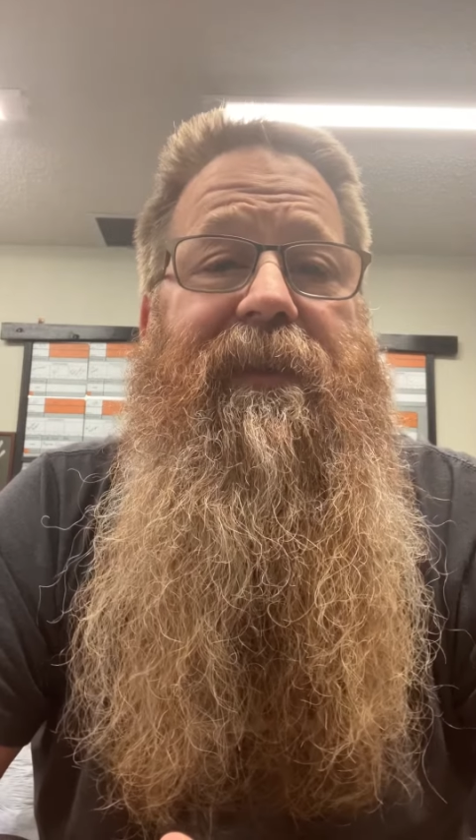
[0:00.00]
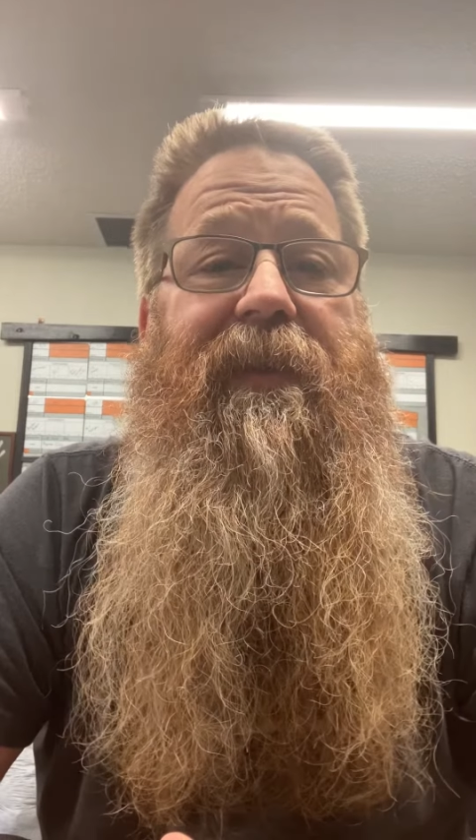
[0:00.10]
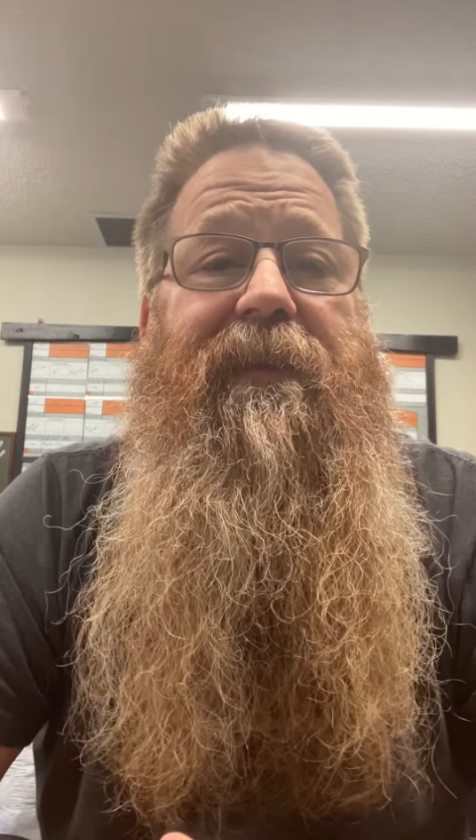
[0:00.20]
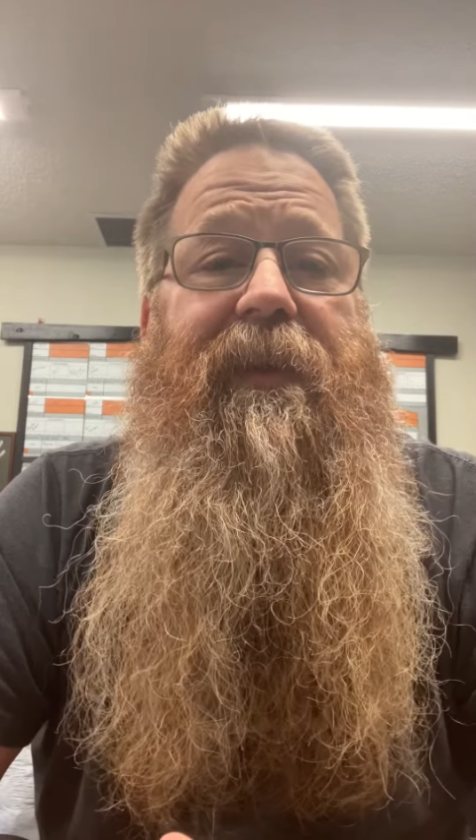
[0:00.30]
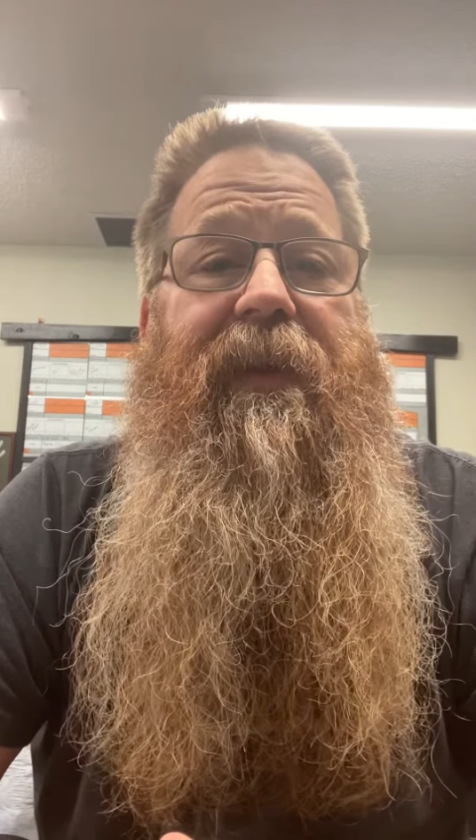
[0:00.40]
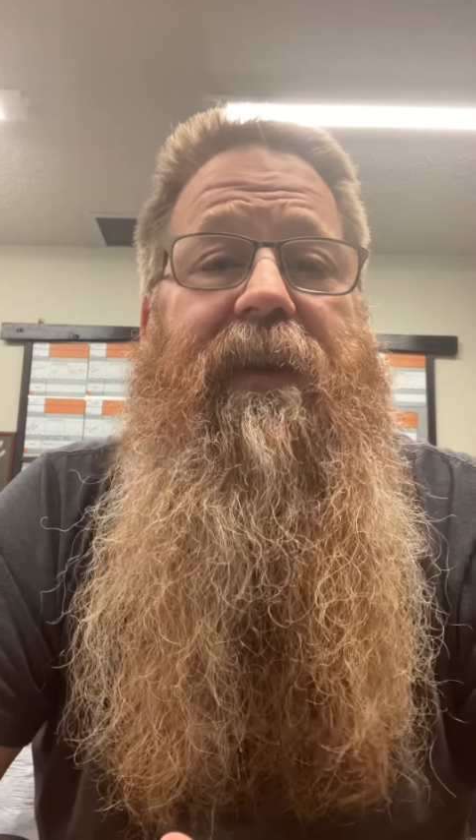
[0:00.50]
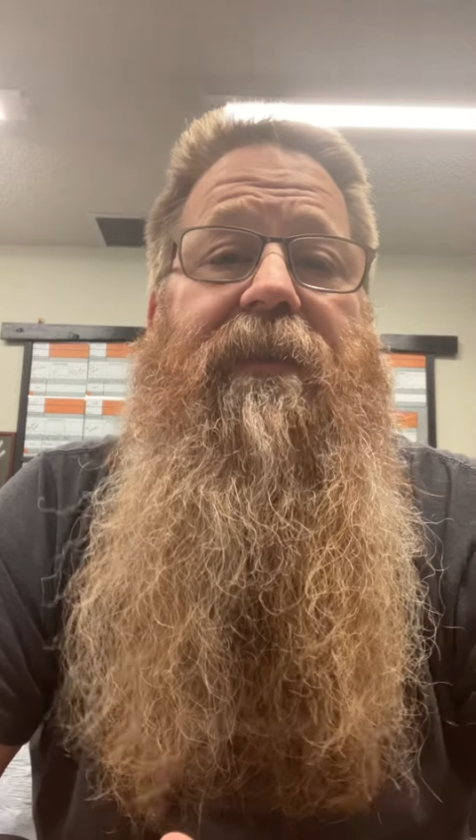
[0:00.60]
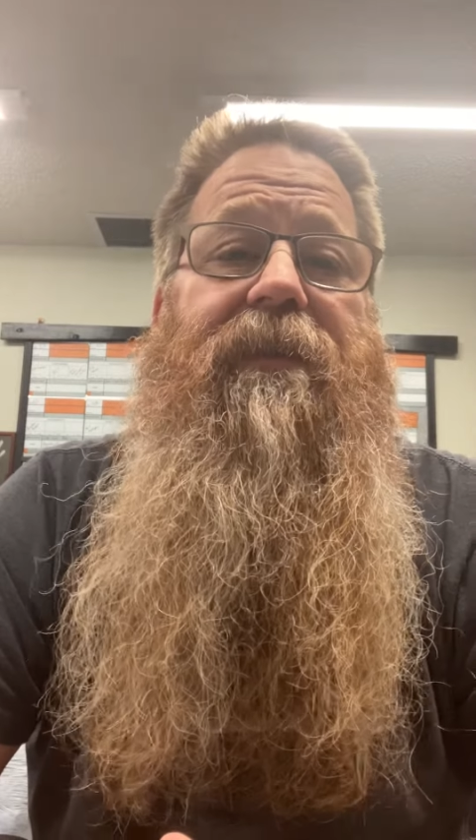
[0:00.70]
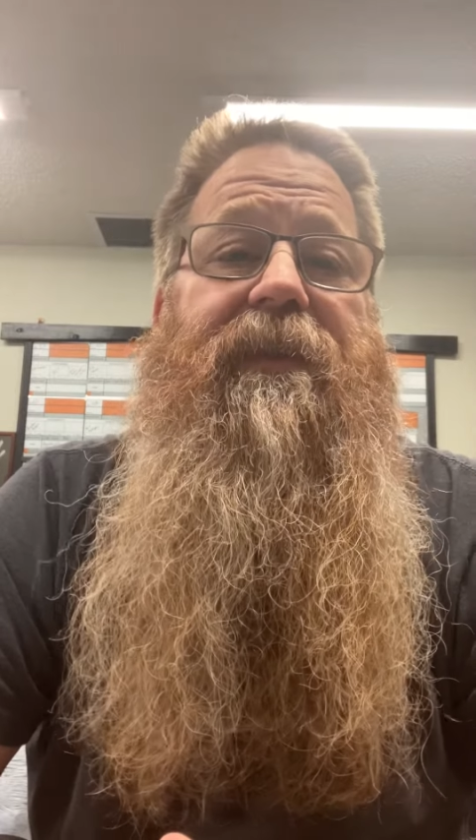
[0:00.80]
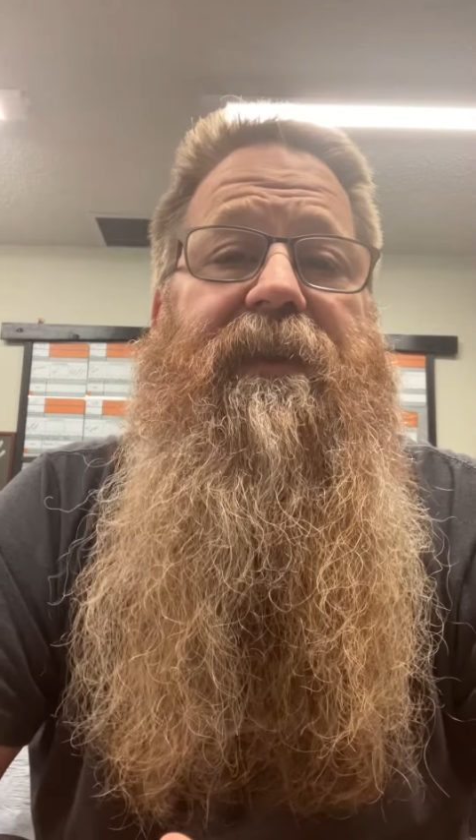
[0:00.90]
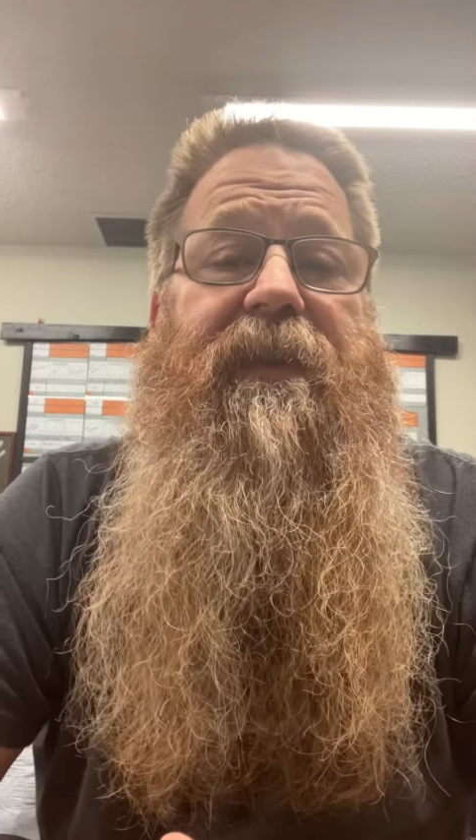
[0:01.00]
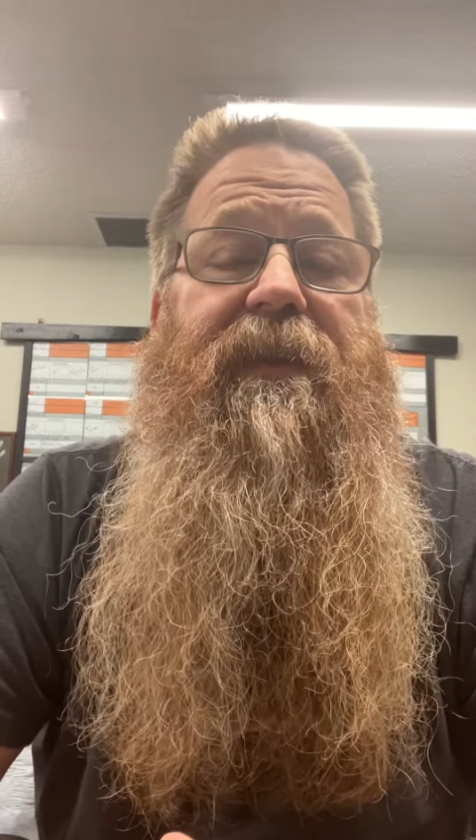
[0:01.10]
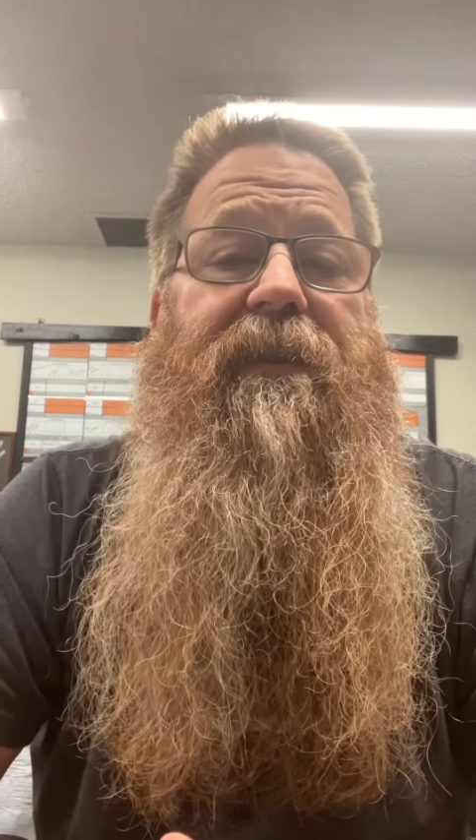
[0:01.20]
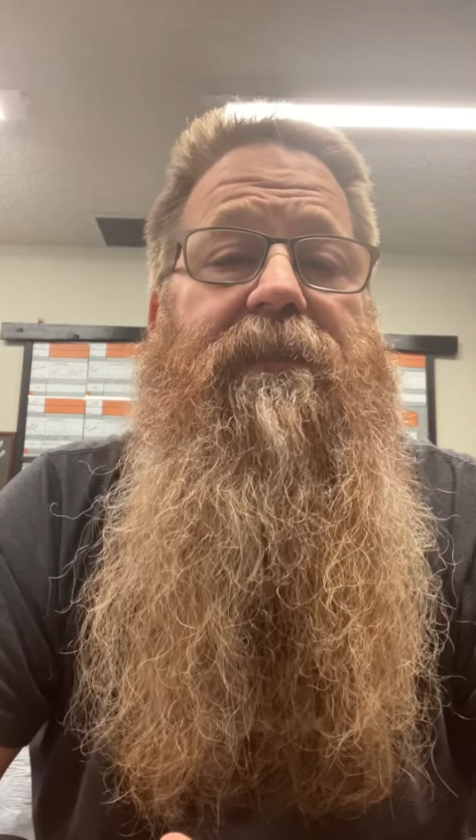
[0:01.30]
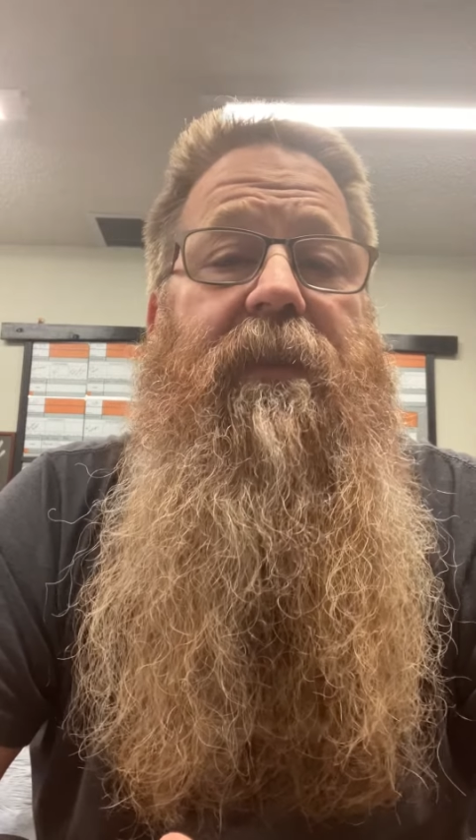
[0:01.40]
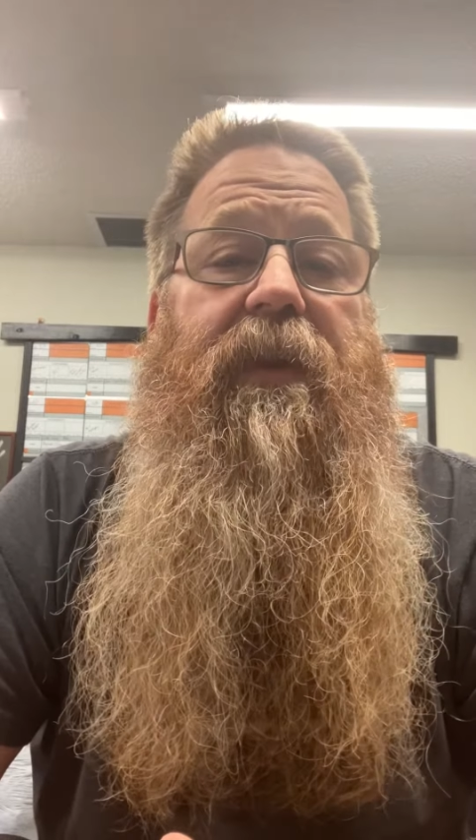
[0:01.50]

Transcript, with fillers: tearing down the system,